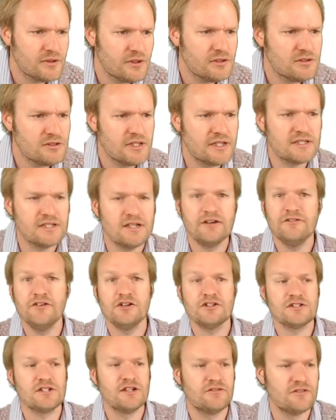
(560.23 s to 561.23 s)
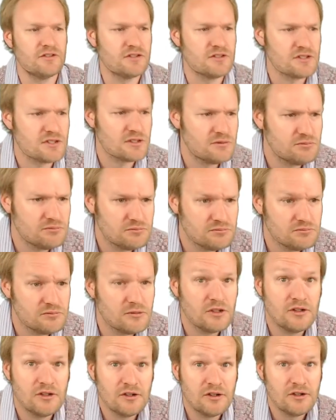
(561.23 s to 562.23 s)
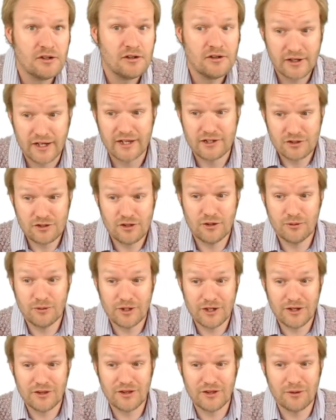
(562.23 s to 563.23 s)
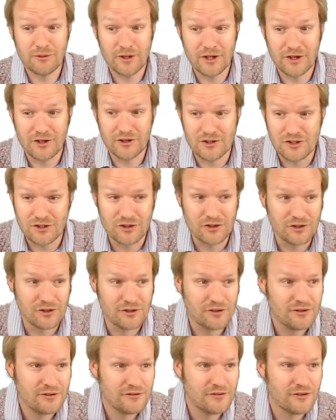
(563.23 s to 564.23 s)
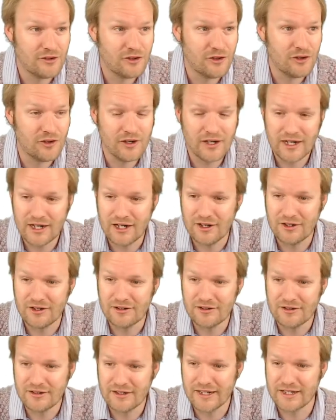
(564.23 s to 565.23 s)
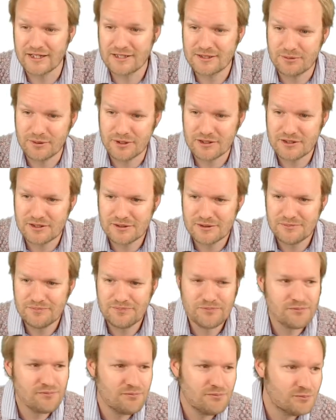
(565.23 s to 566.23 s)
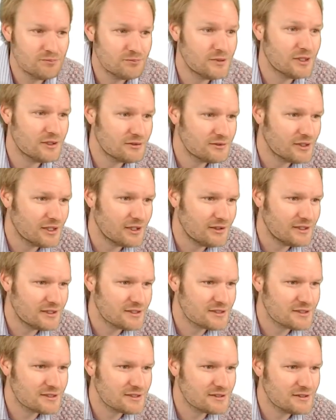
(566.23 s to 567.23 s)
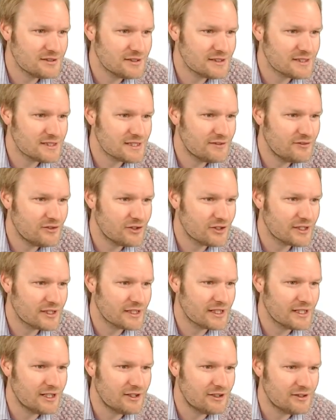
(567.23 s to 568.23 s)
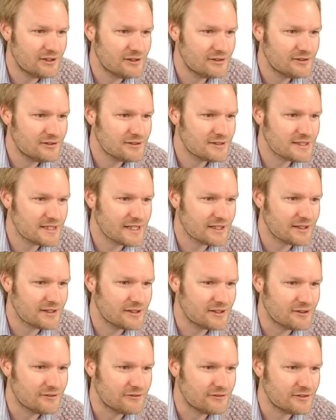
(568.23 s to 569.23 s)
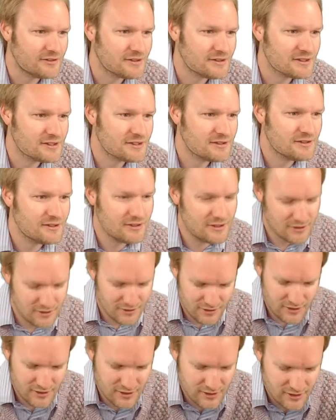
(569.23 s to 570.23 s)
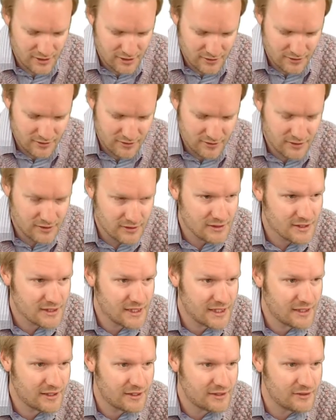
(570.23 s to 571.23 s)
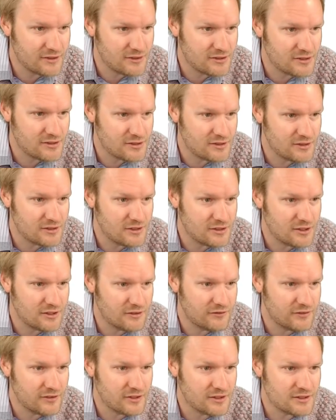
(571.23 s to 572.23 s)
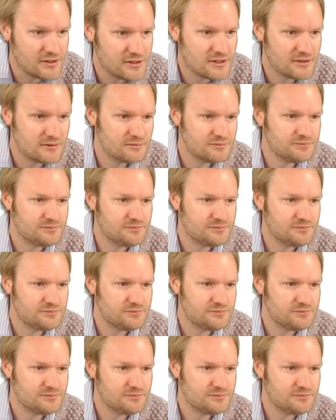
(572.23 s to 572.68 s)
So there's our first difference. Okay, so what do you think we're going to do for our next bit? Well, yeah, let's have a look at our second difference. So our second difference.